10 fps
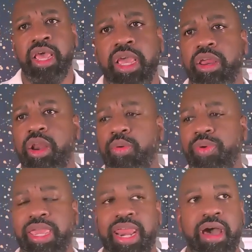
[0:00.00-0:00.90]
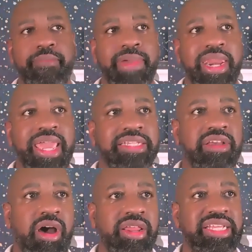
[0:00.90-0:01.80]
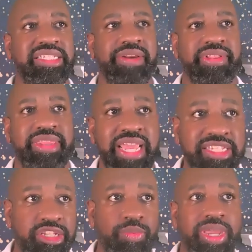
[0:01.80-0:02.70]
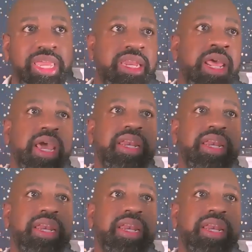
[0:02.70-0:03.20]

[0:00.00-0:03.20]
We can help mitigate all these different things so we can